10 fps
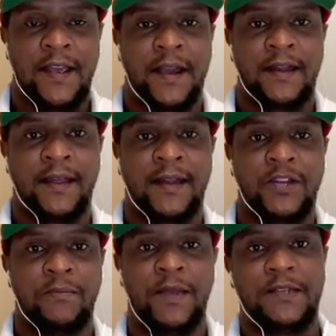And then
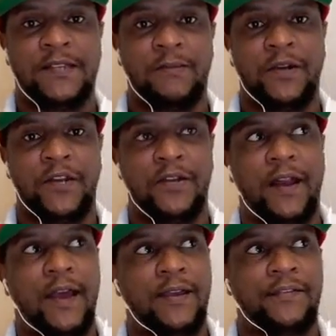you meet somebody in your
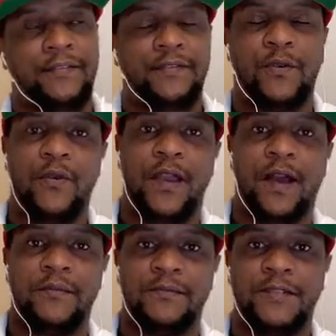life who
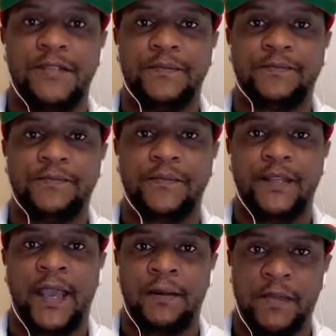comes
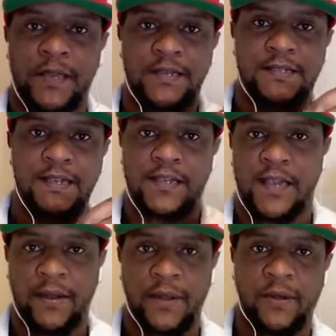and begins
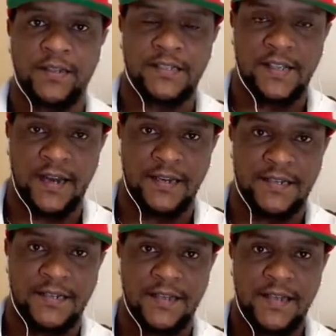taking away all this
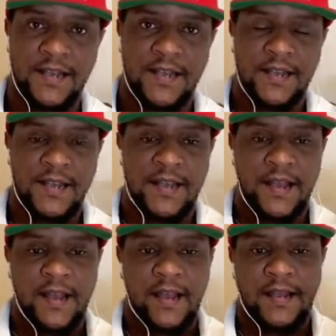energy.
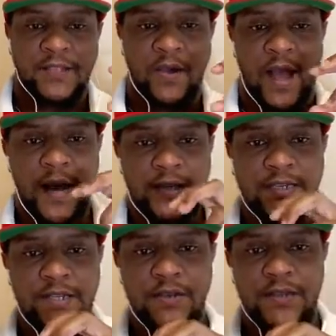So how
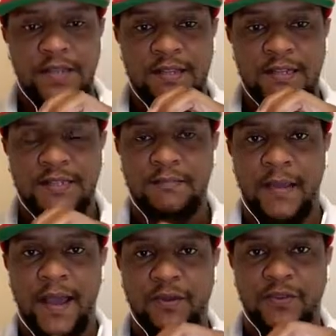do you know that this
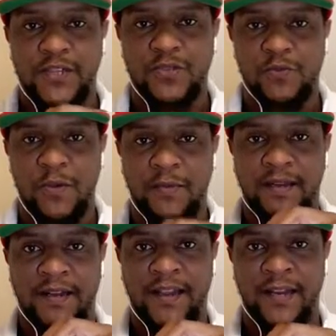man or this
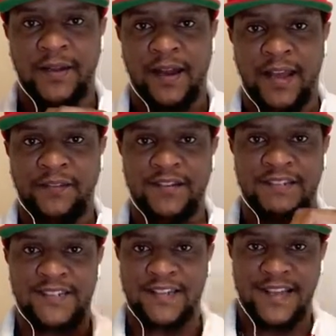woman in your life
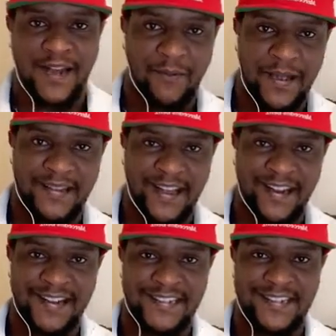is taking away the
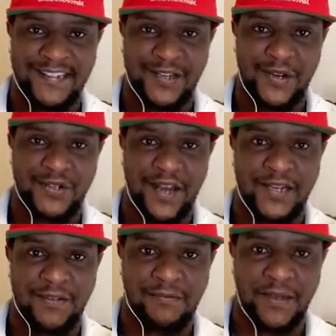energy that you're
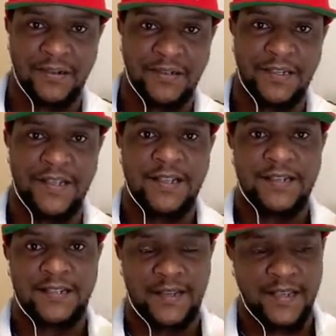trying to build
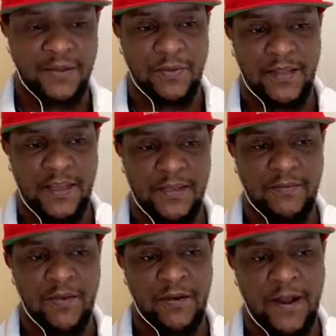together with
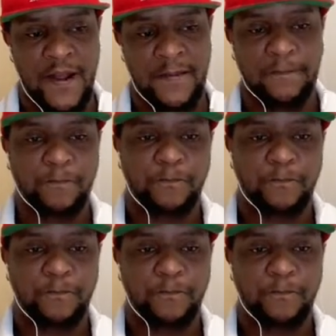him or her?